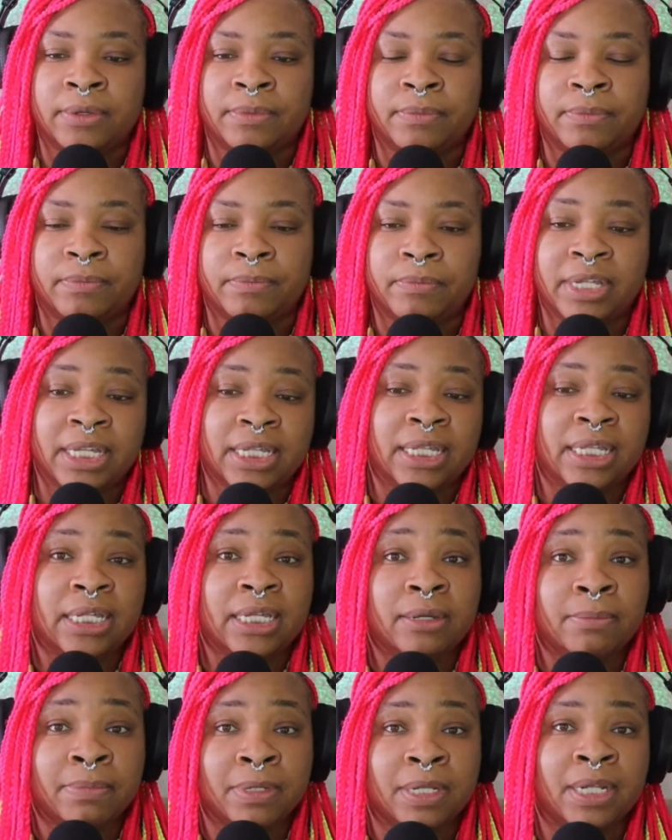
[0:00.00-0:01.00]
picking
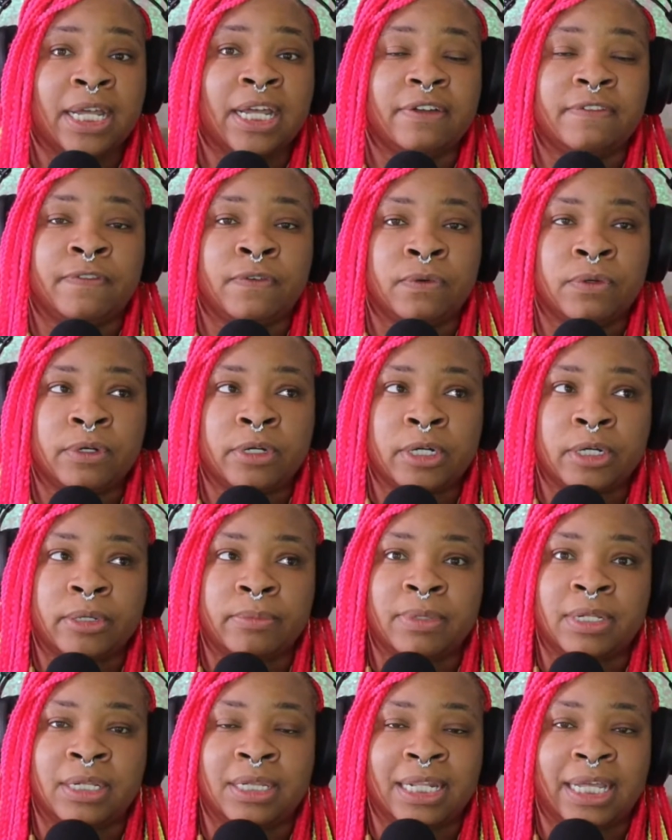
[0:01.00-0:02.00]
a
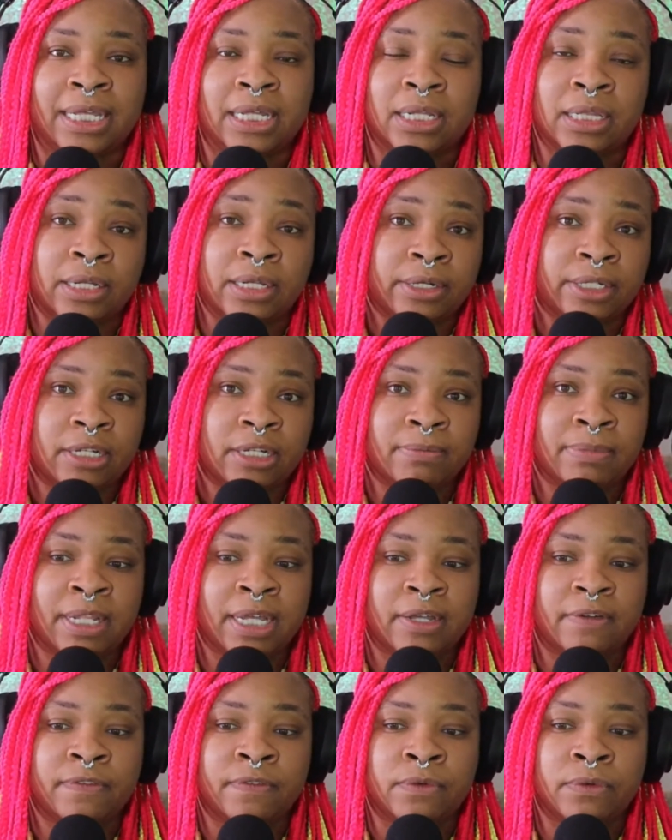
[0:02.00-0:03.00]
platform like a learning
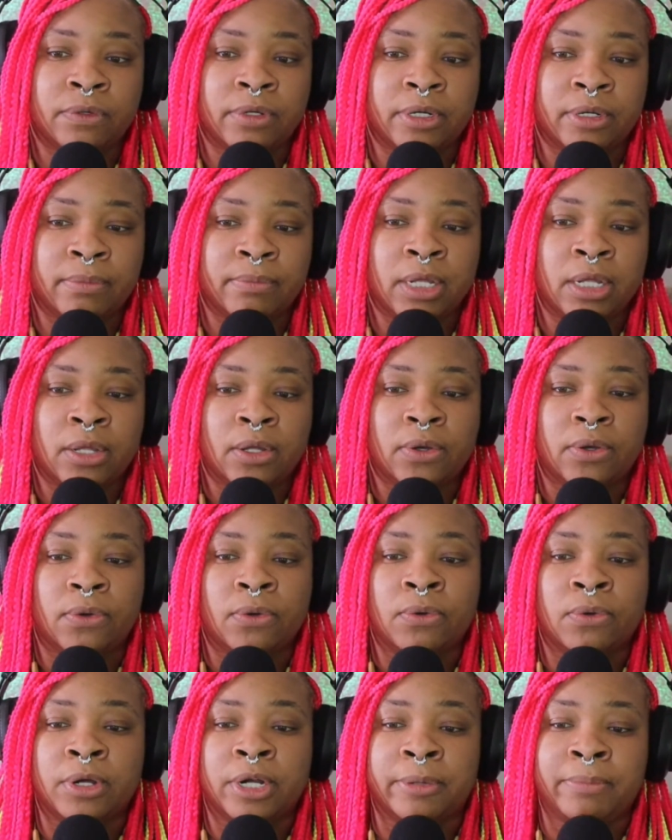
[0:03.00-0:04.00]
platform
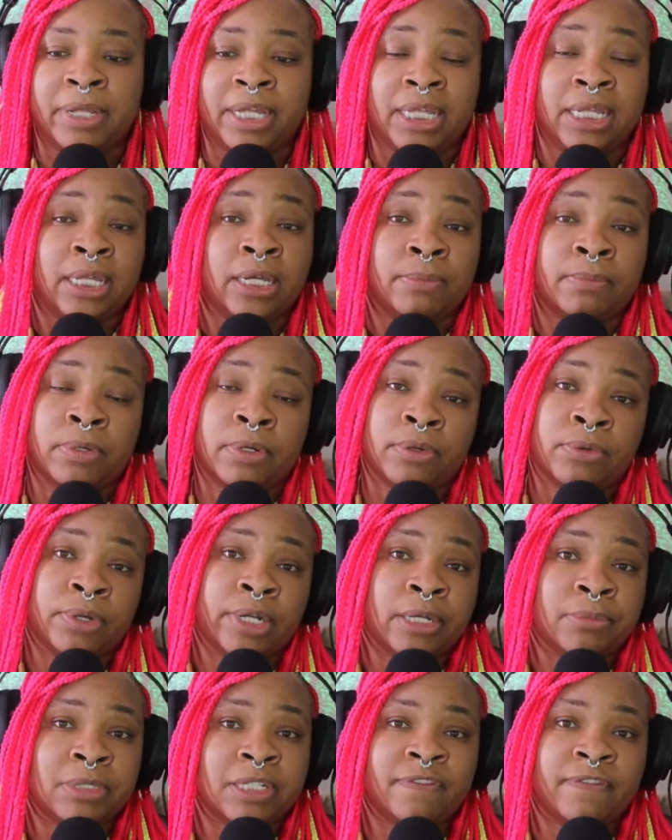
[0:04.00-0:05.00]
or picking a
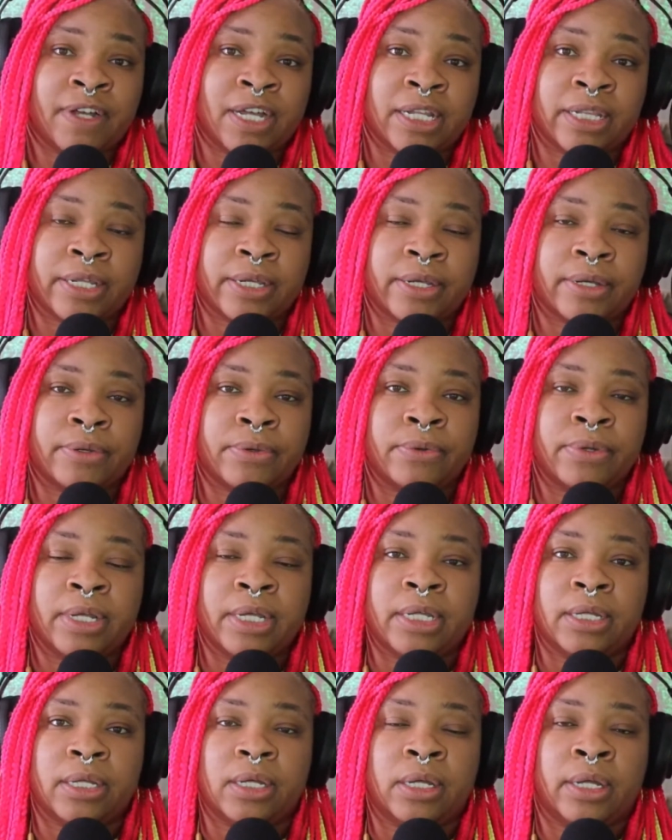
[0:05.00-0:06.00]
program to follow,
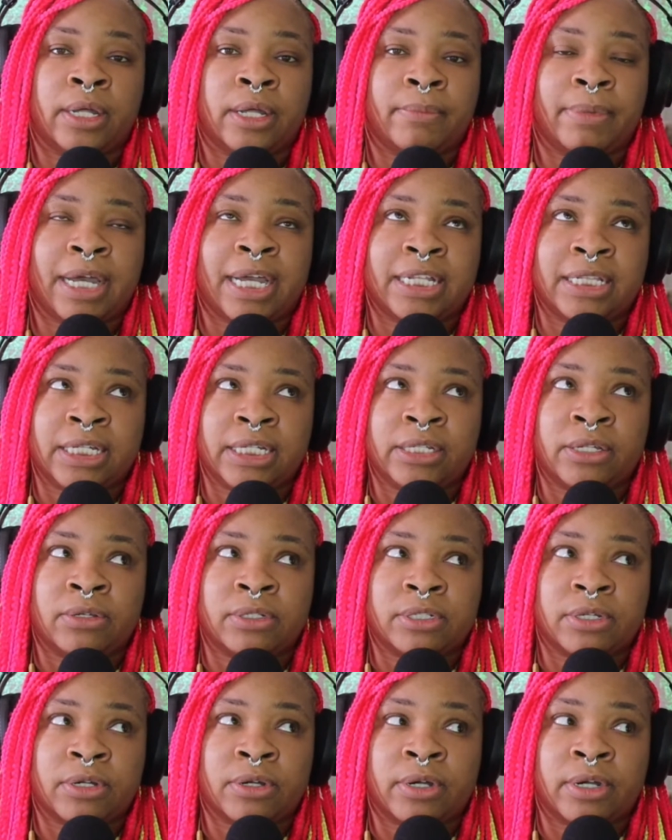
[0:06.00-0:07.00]
I think
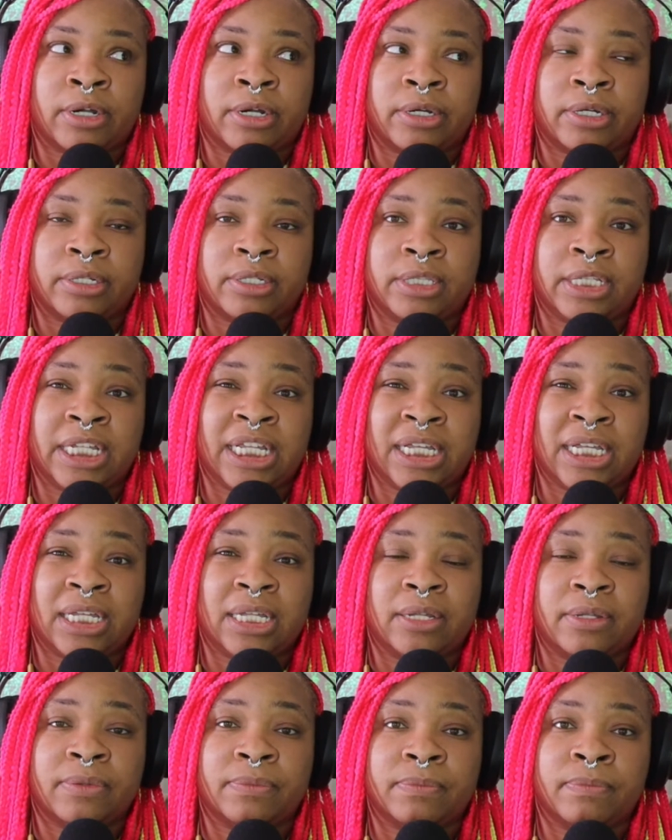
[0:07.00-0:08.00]
those are the
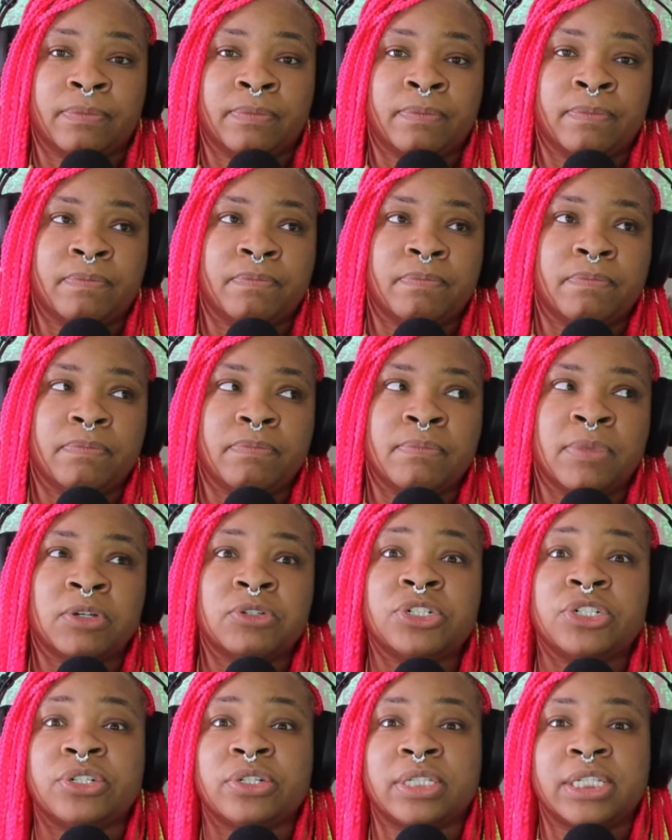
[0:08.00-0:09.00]
most
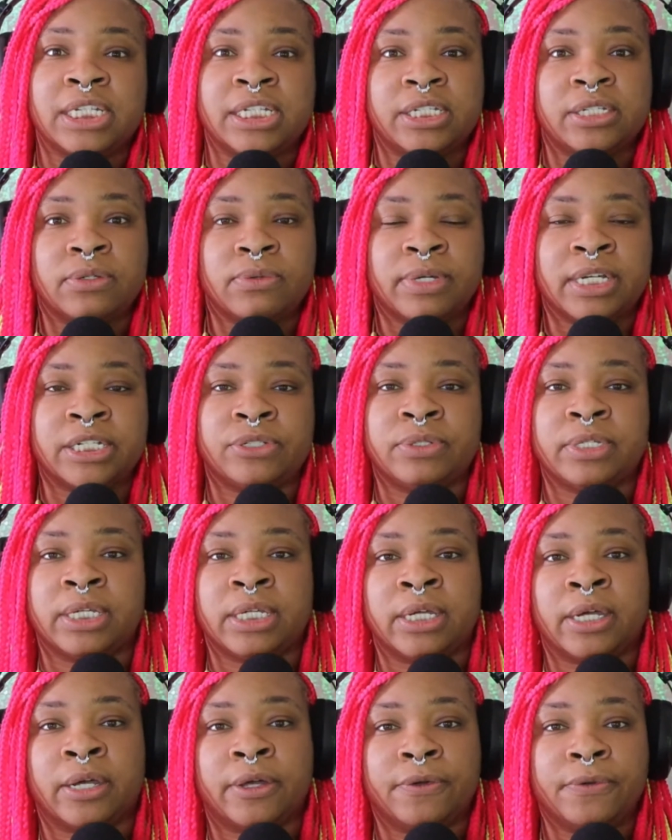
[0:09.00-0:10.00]
strategic ways you can
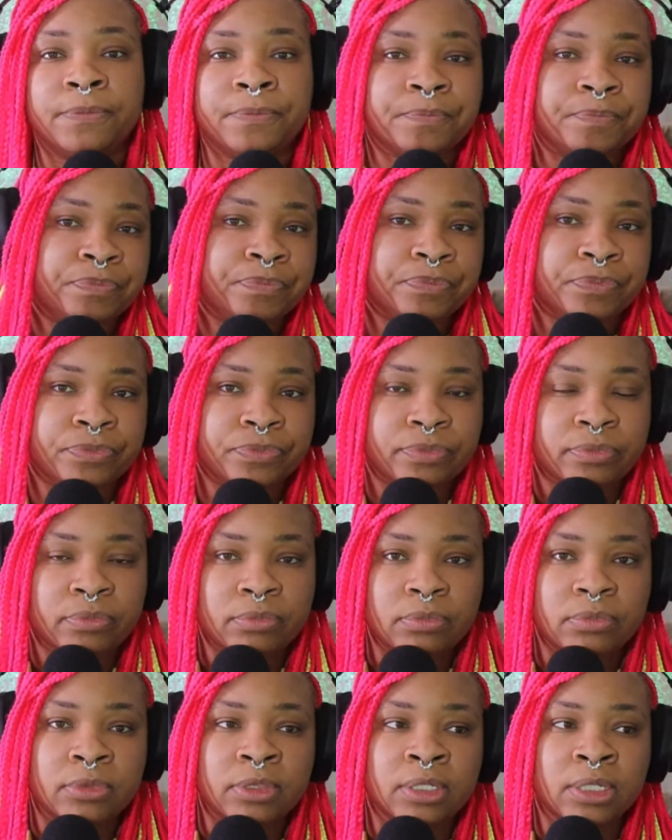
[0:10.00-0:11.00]
go.
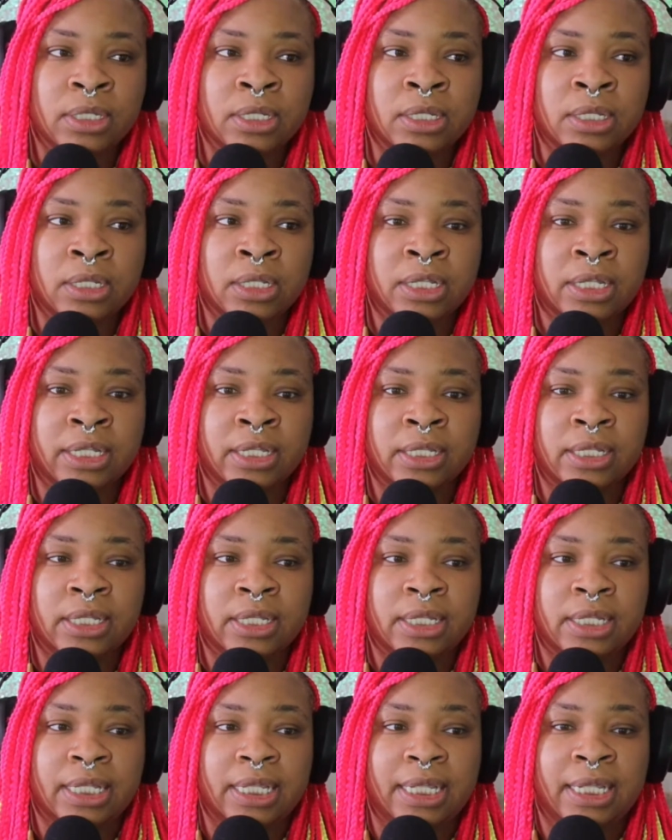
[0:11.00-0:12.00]
Uh,
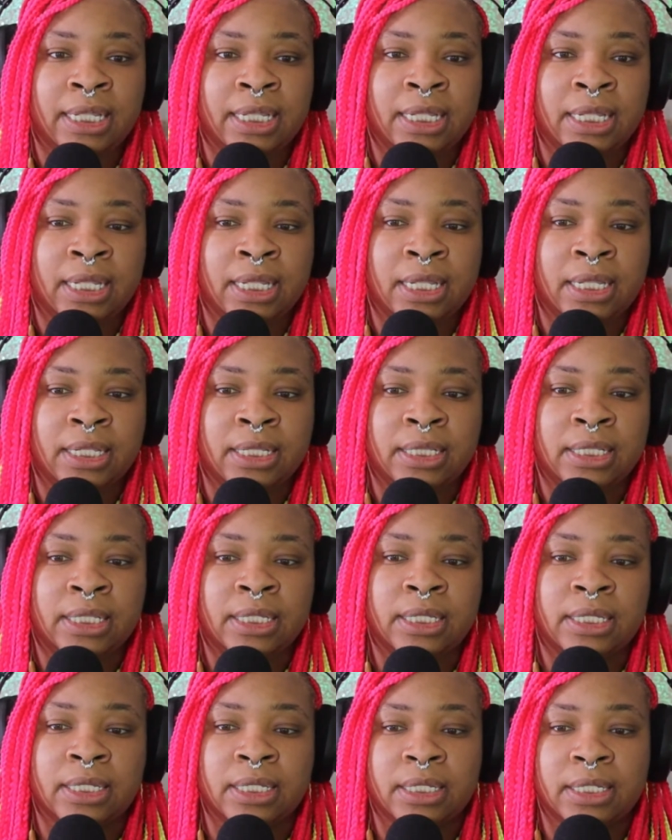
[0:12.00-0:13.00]
and
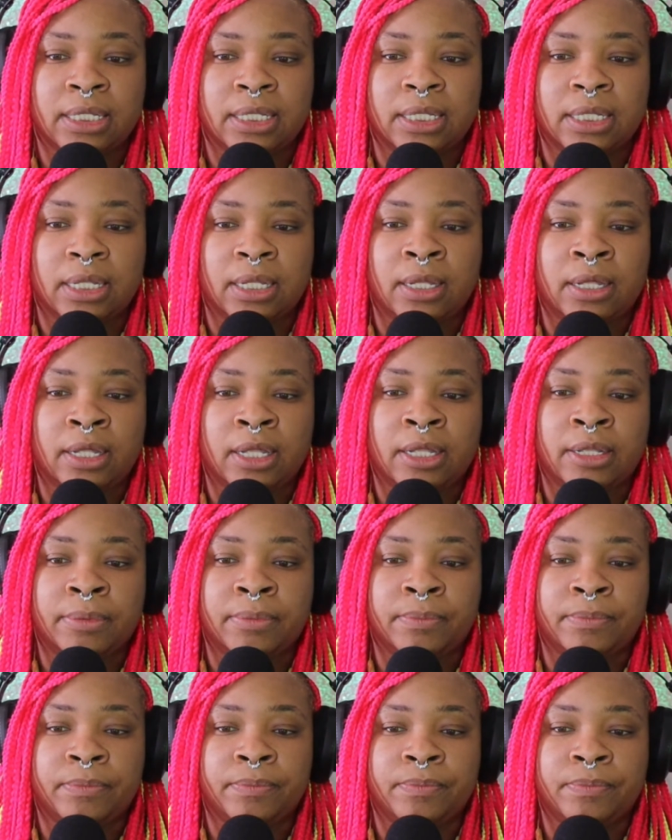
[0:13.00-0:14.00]

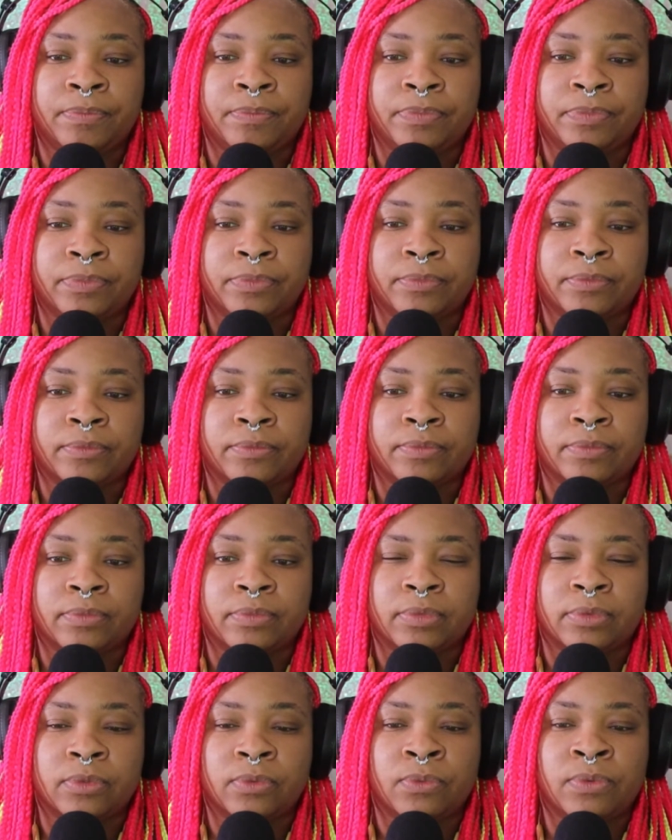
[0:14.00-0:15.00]
um,
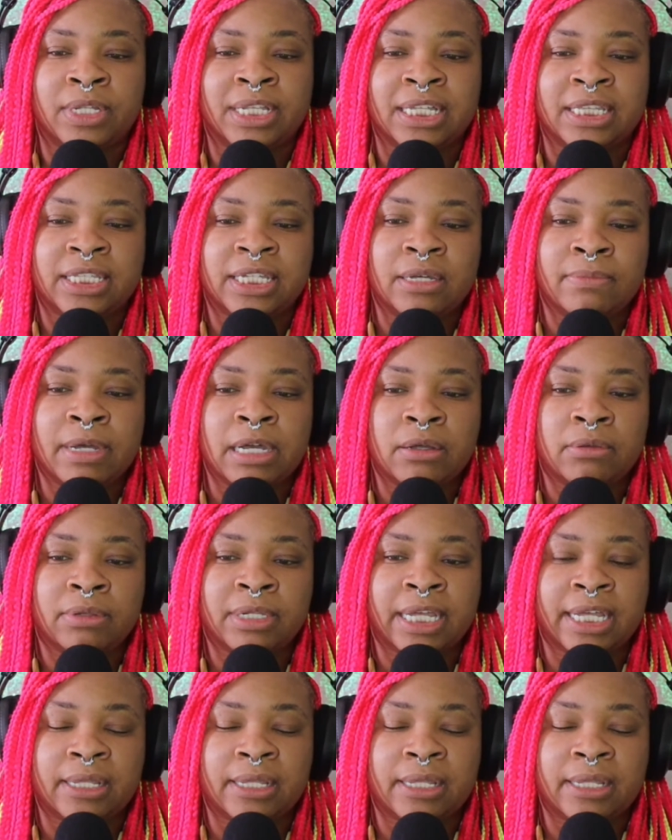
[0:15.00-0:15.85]
when I think about like